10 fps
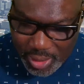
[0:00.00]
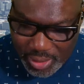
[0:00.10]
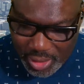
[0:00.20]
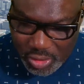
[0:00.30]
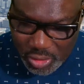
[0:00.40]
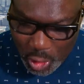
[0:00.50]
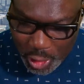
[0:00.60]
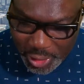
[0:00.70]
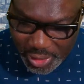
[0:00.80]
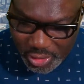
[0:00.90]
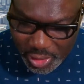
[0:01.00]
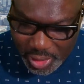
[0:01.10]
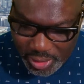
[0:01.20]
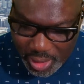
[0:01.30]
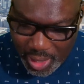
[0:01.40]
the
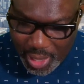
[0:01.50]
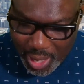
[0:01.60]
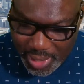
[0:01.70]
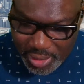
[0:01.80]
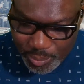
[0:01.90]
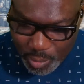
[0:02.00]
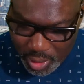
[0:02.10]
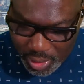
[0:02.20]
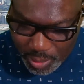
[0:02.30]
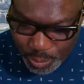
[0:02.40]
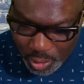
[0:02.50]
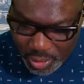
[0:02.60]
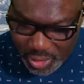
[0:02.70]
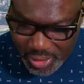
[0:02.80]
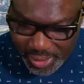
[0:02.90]
stargazers, and the monthly
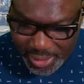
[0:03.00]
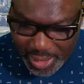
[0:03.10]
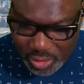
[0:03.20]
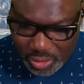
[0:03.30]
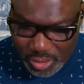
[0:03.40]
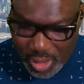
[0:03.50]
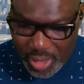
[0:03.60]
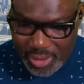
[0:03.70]
prognosticators